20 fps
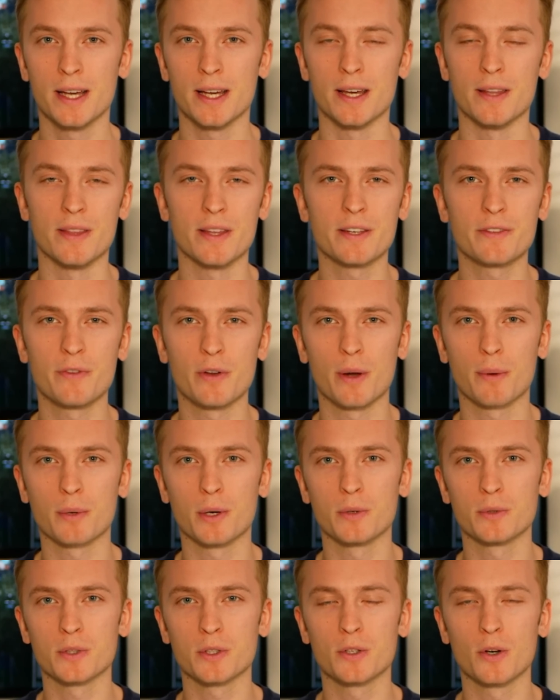In this video, I'm
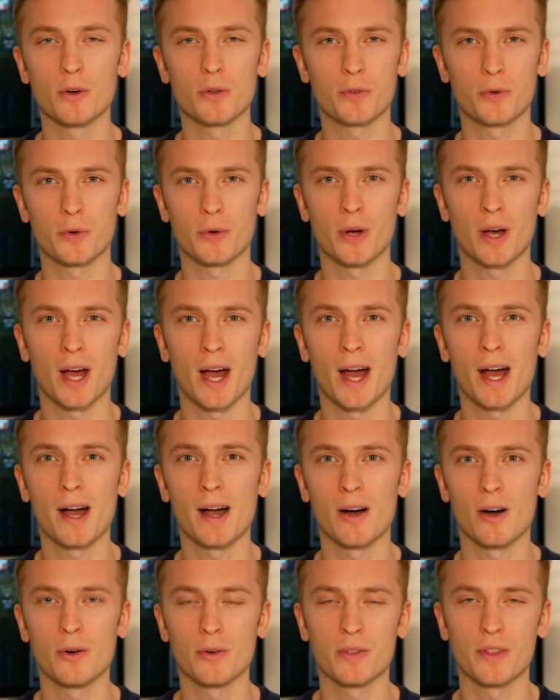going to go through
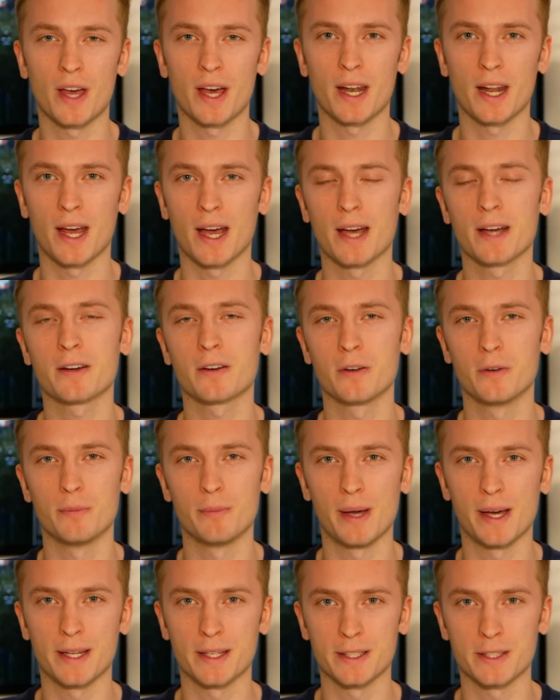how that hacker
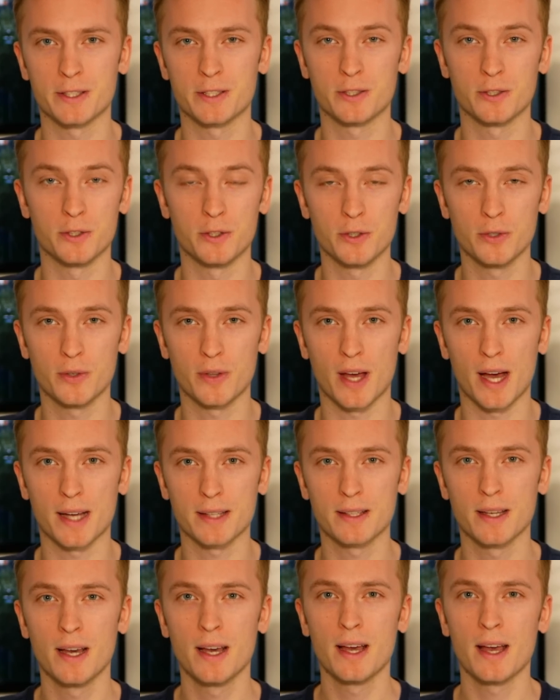managed to do
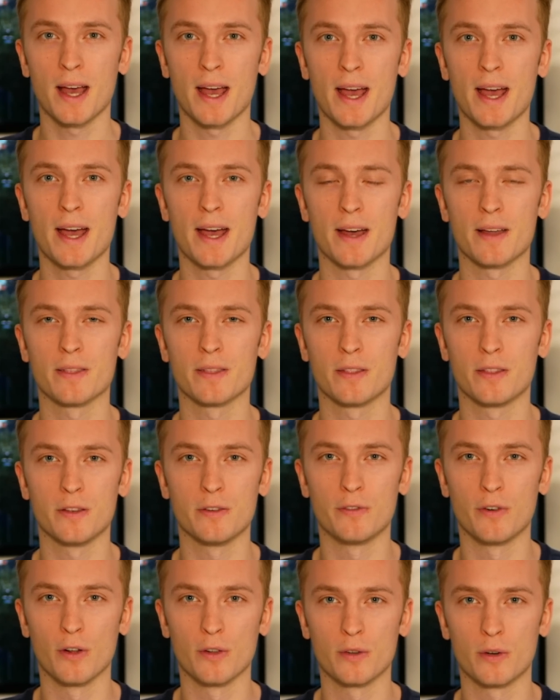that and the
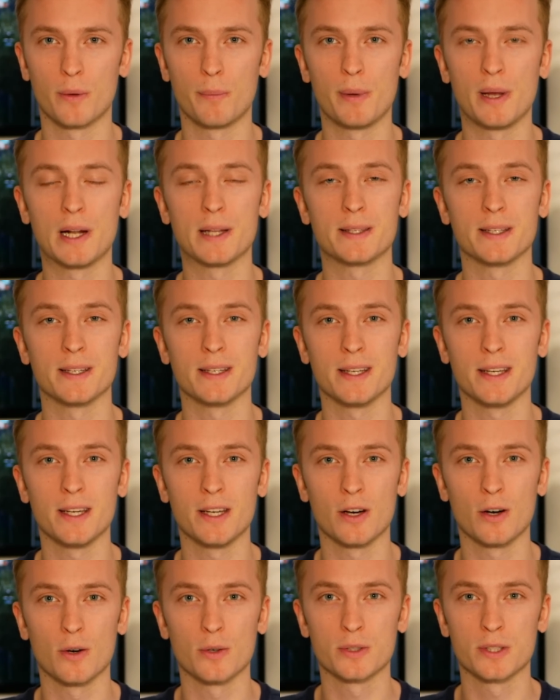vulnerability in
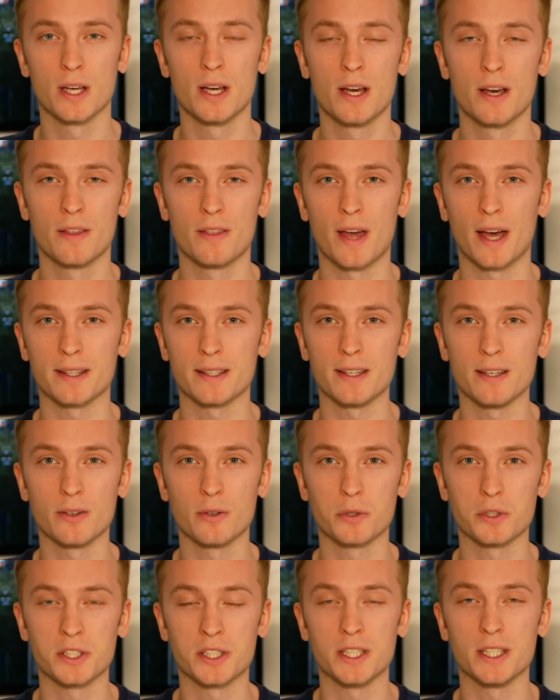EOS that he
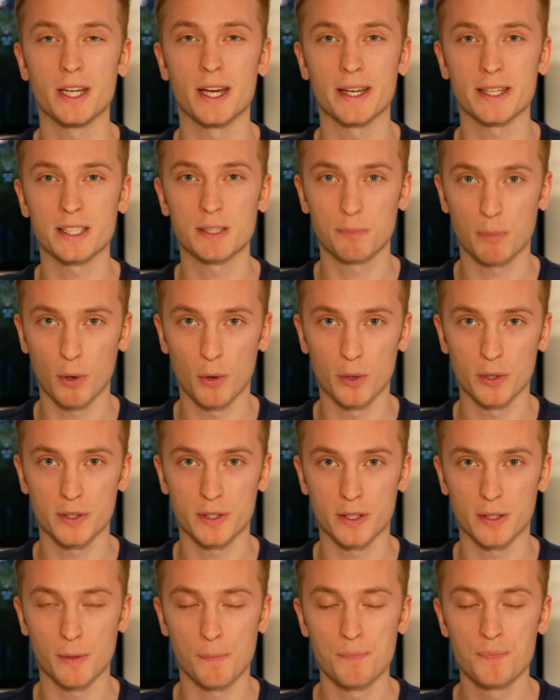or she
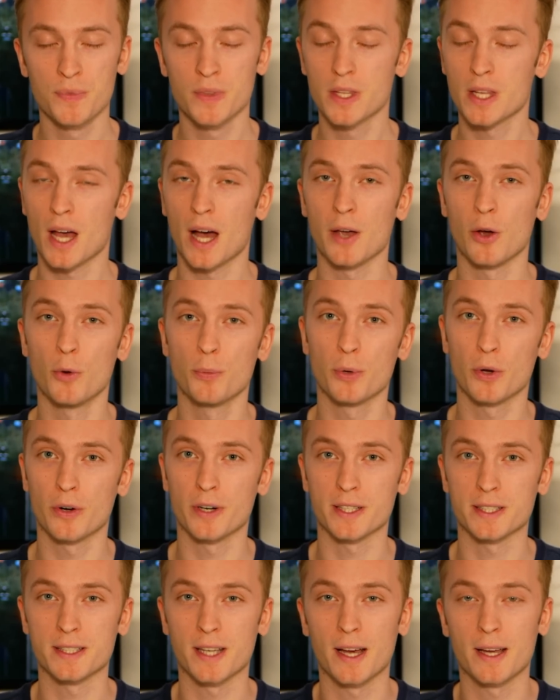exploited. I hope you are
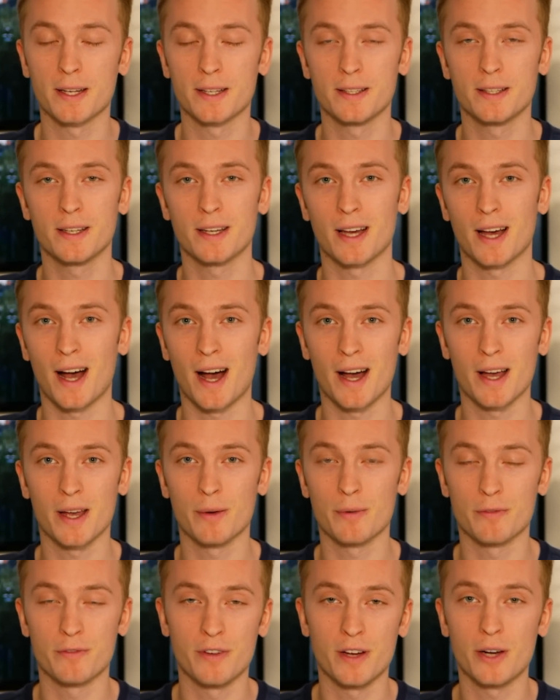excited. I
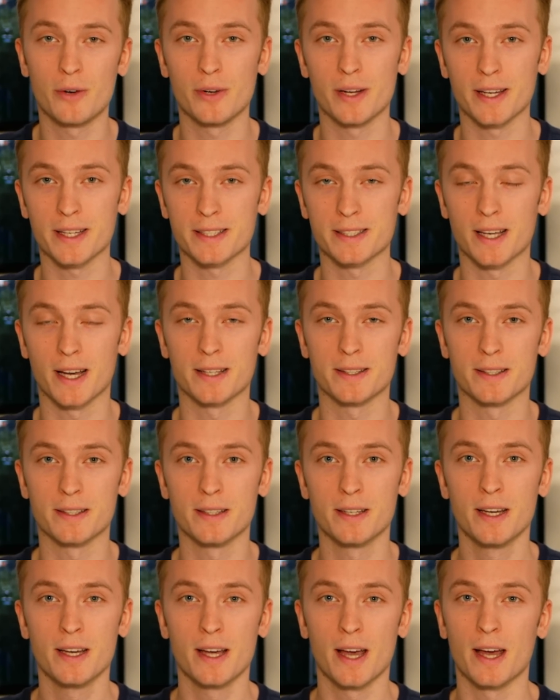am very
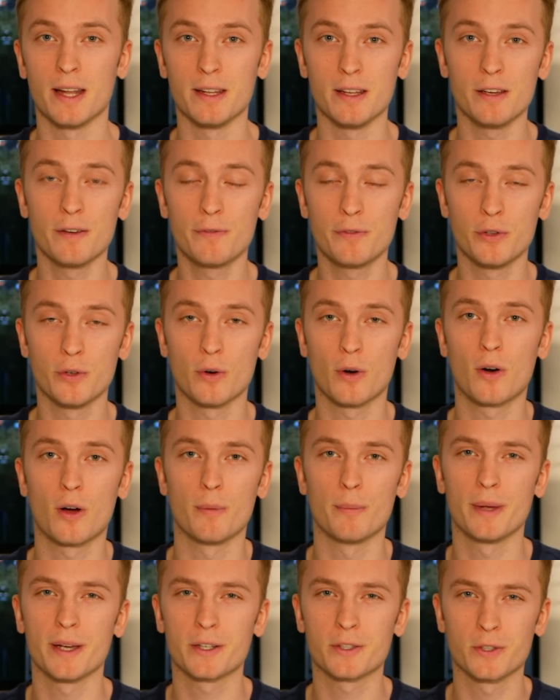excited. And if you are,
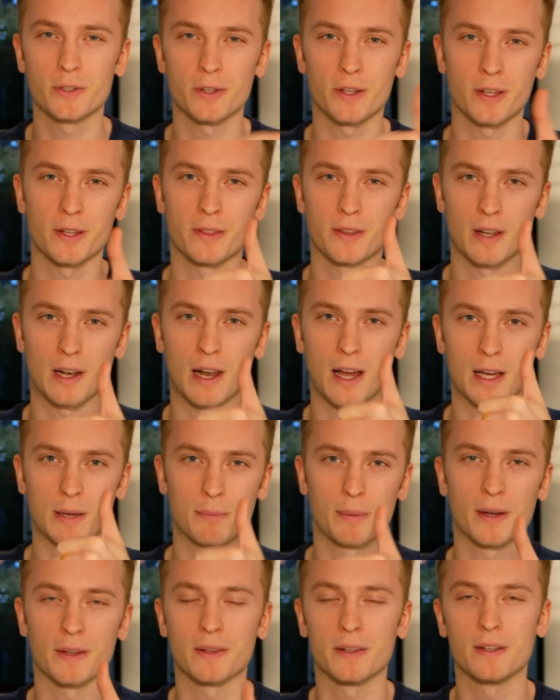make sure to hit the like
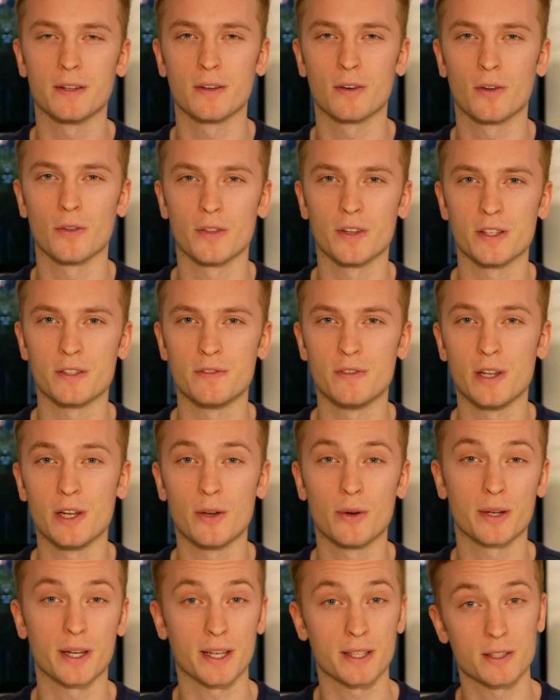button on this
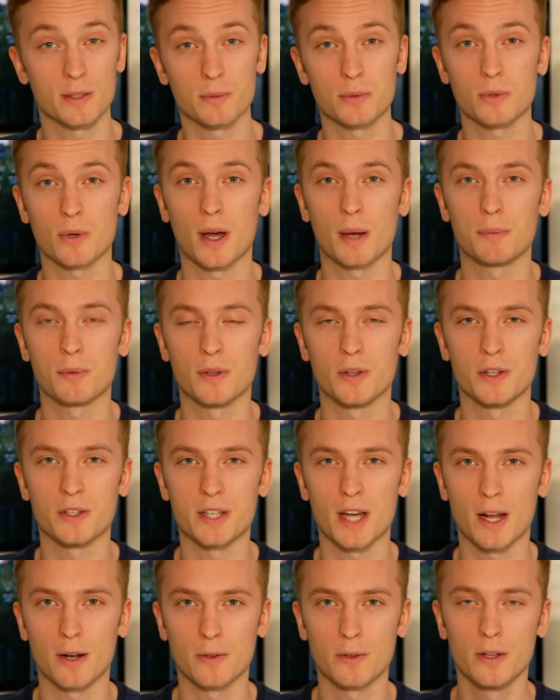video and get subscribed to the
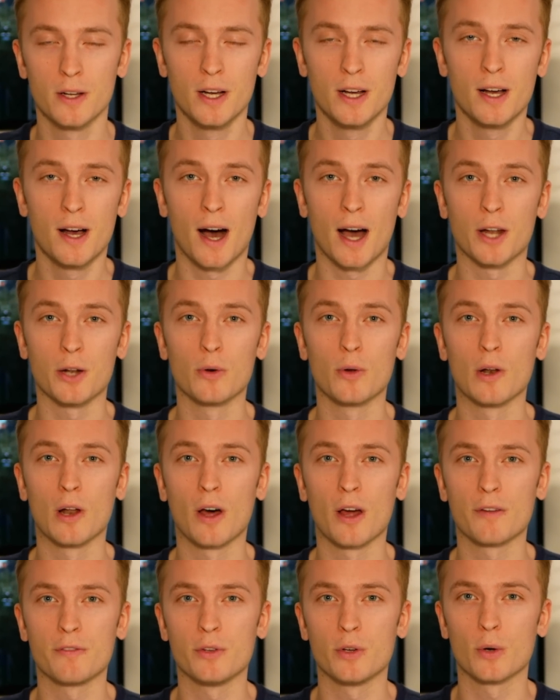channel. I know a
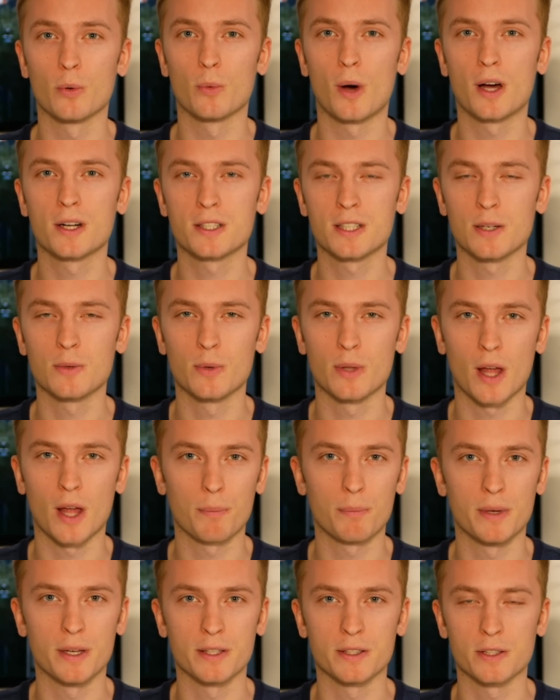lot of you are watching
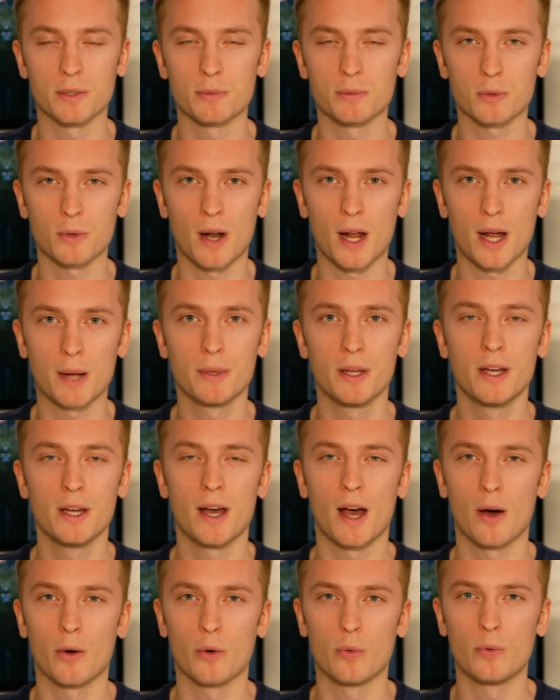without being subscribed.
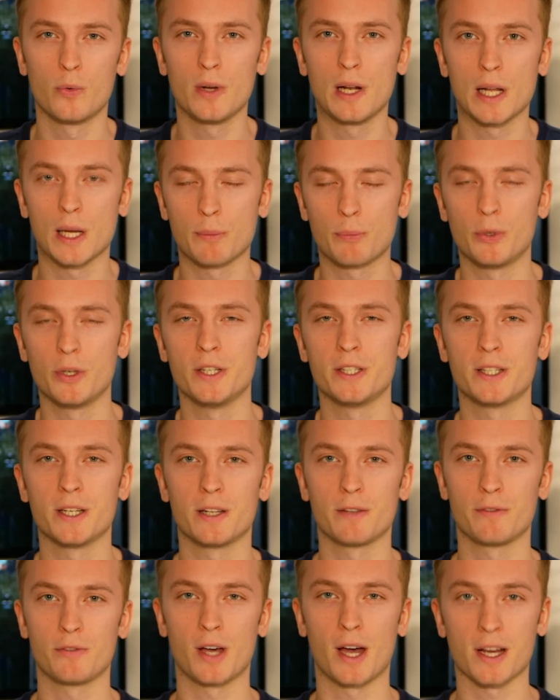I would really appreciate
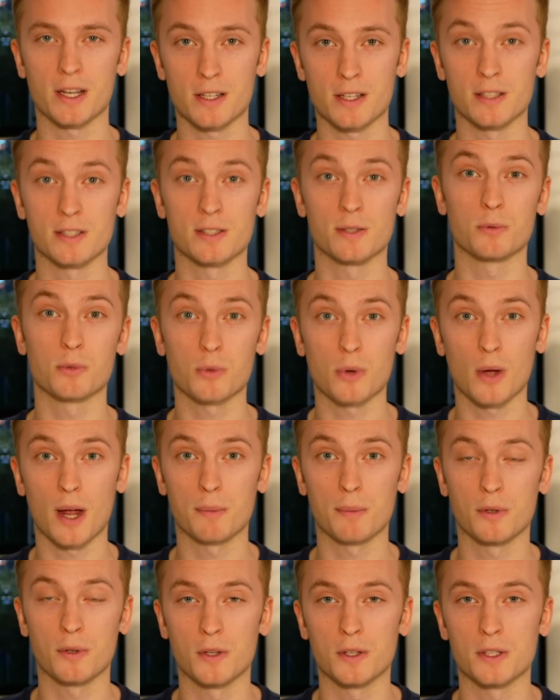it if you actually
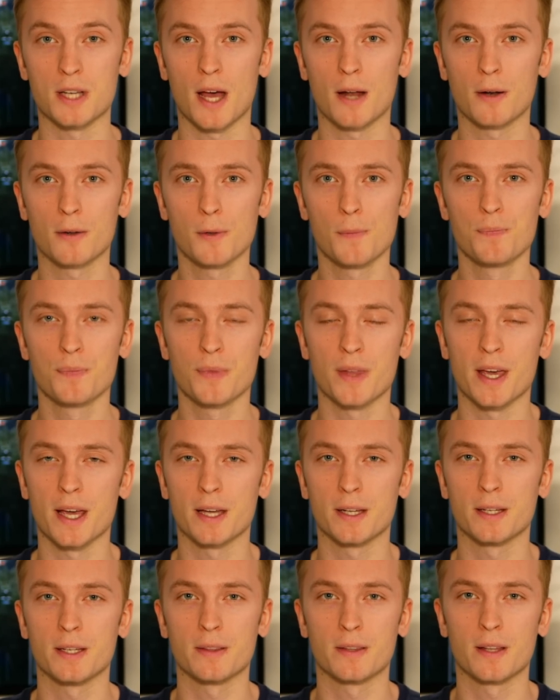subscribe to the channel
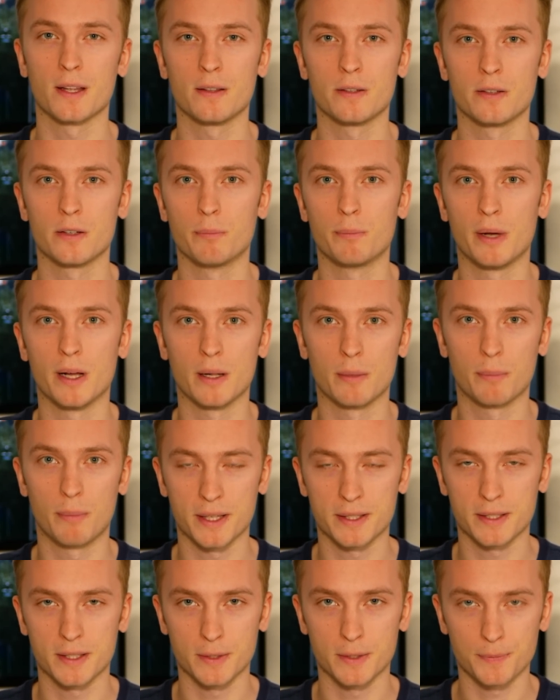and hit that little bell
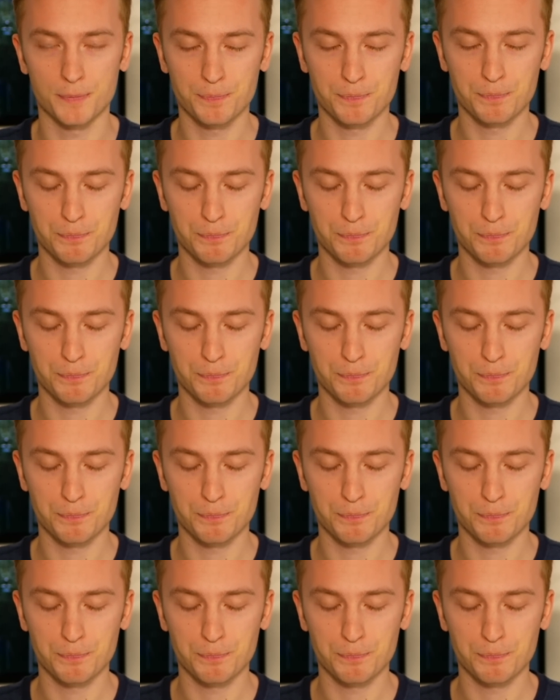button.